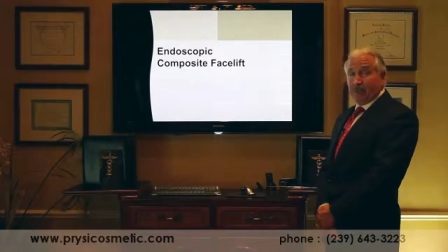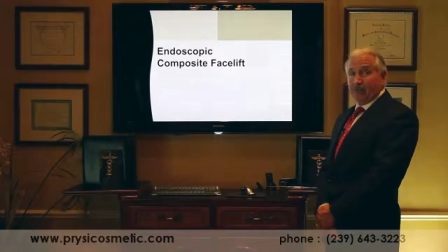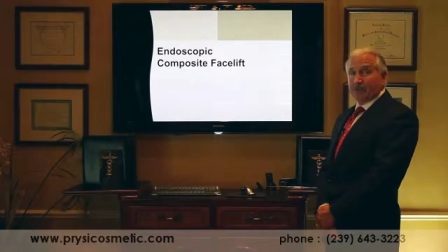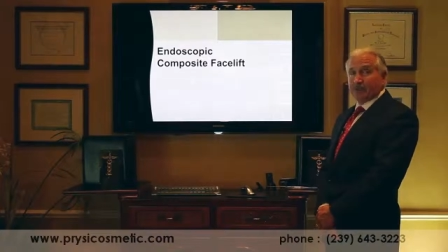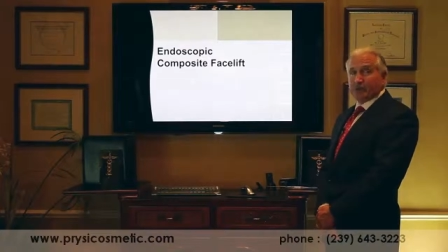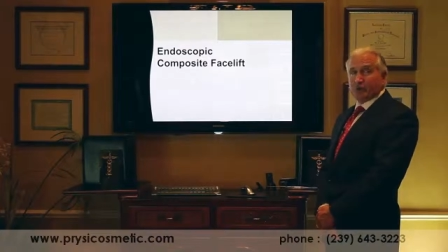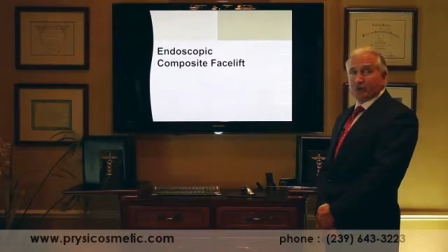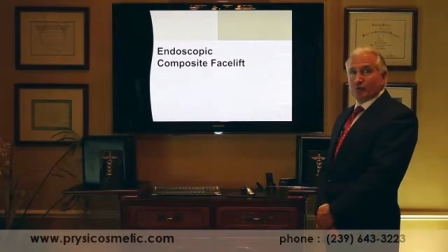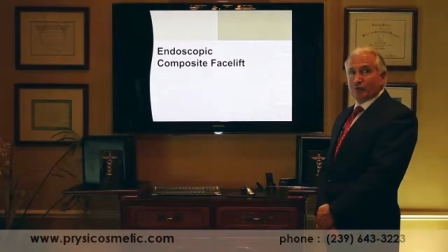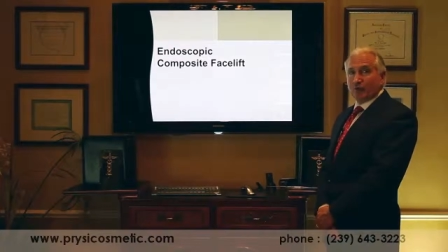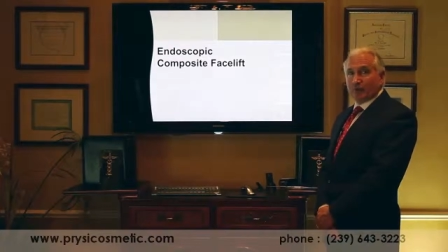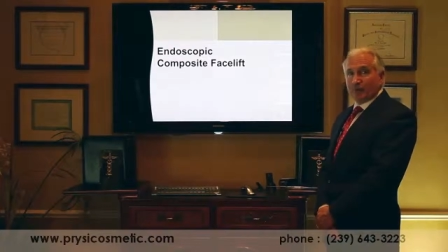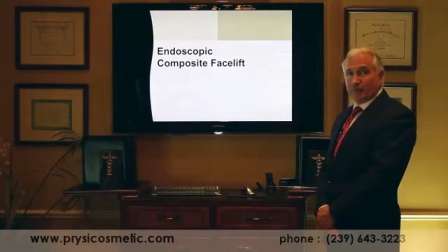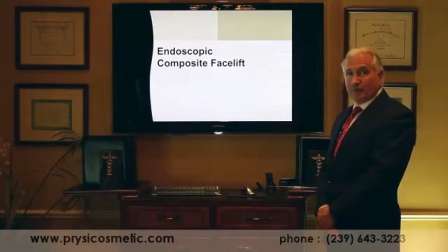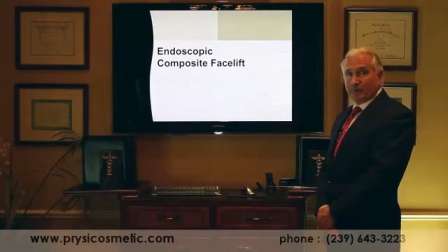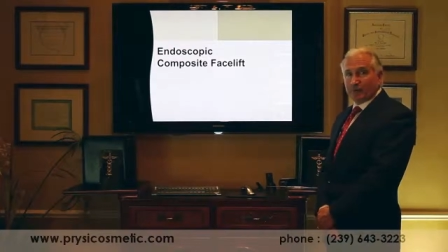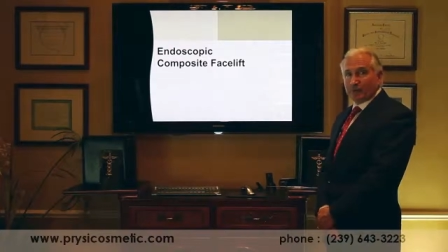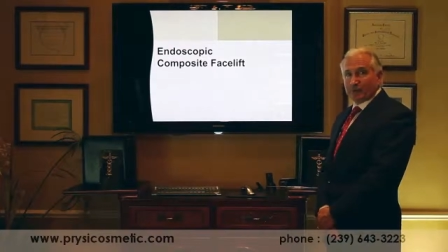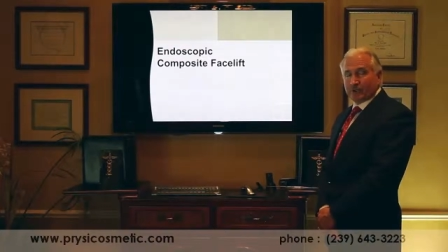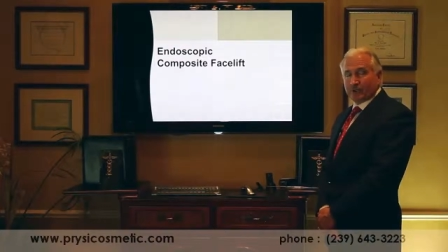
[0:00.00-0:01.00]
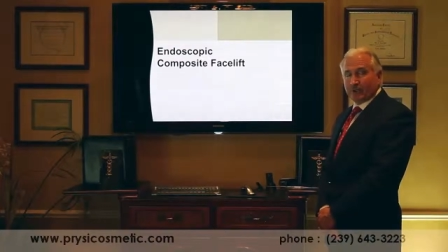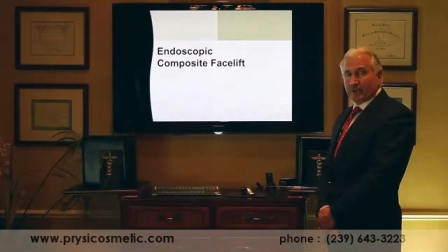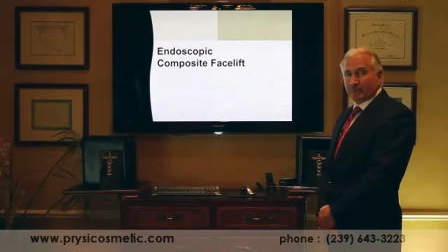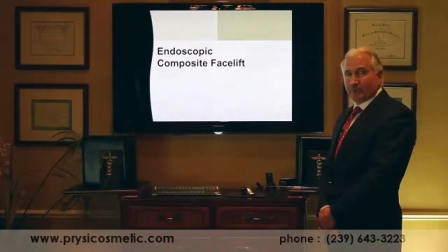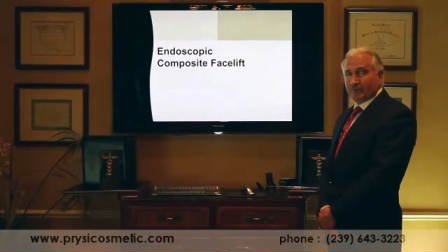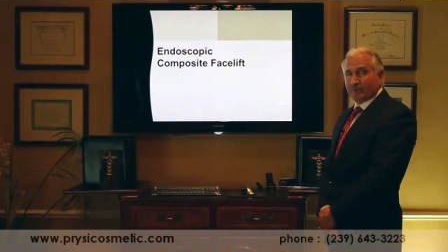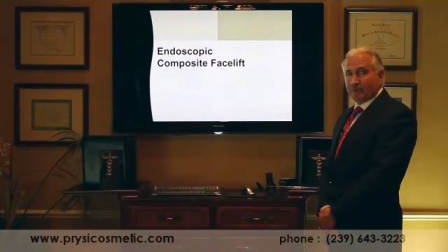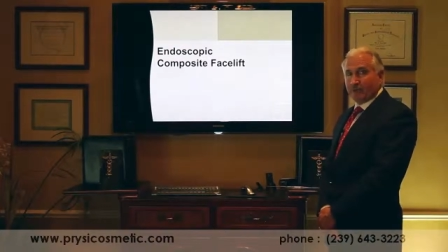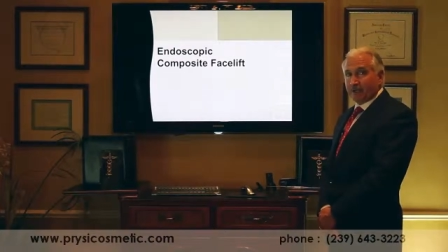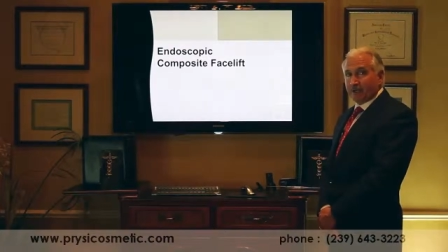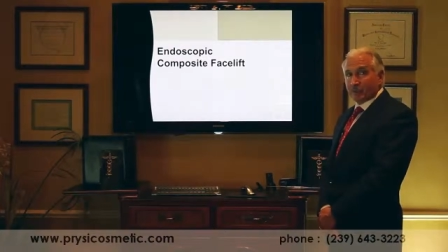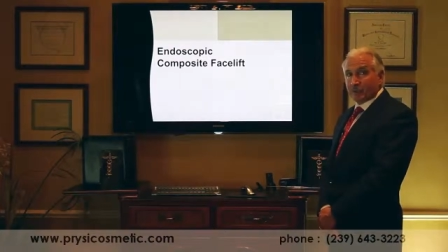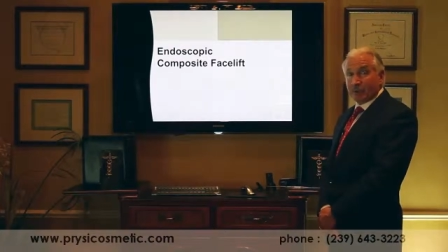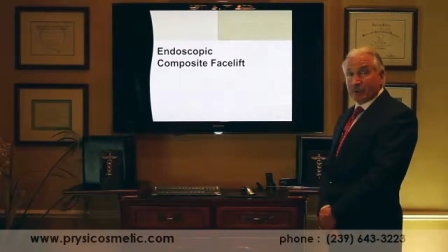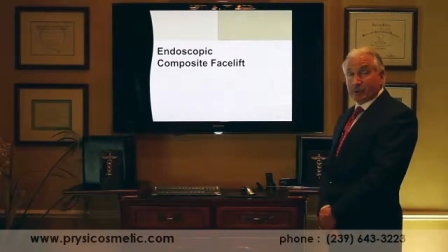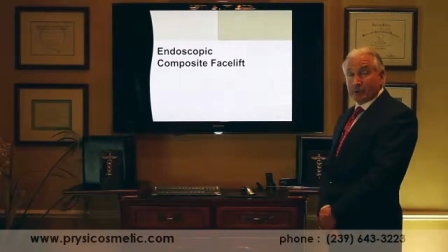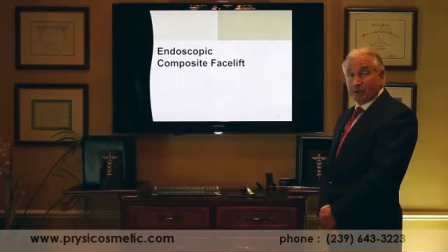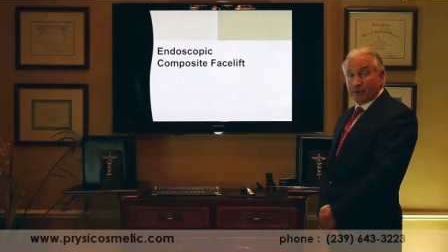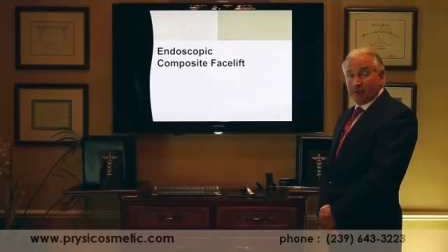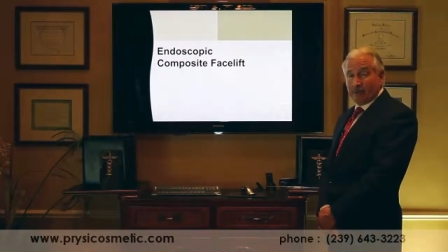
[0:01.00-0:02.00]
This has revolutionized facial
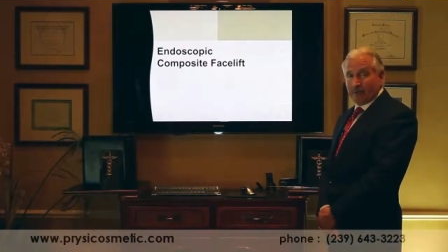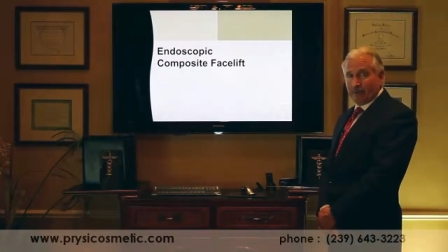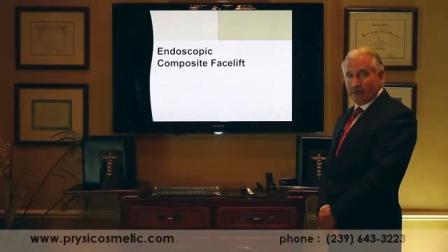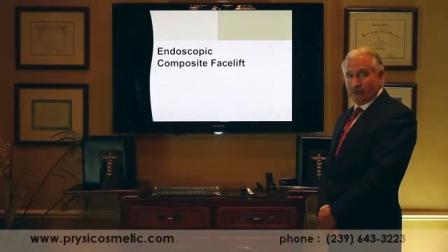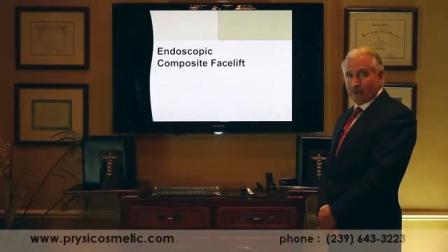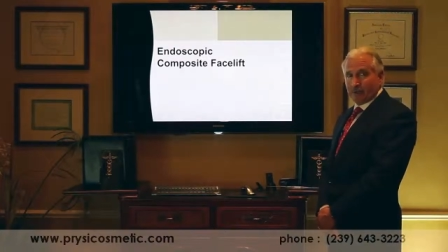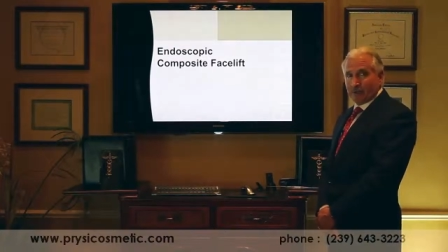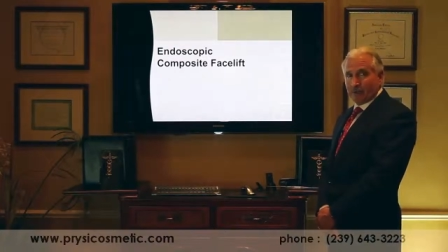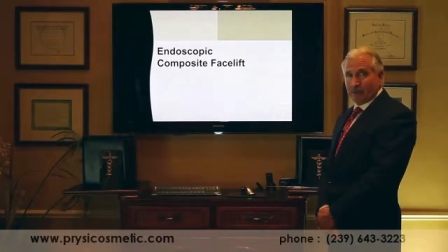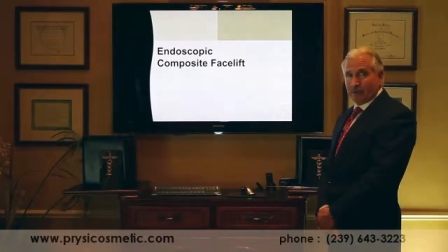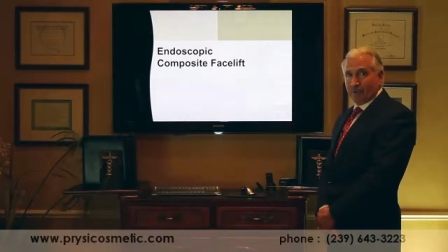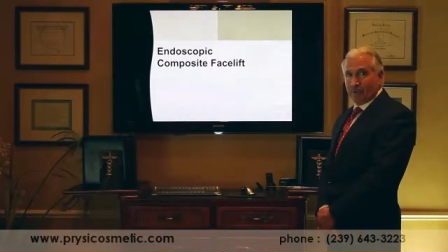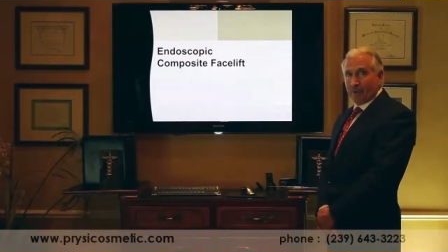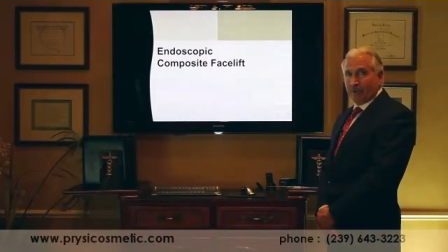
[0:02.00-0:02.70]
rejuvenation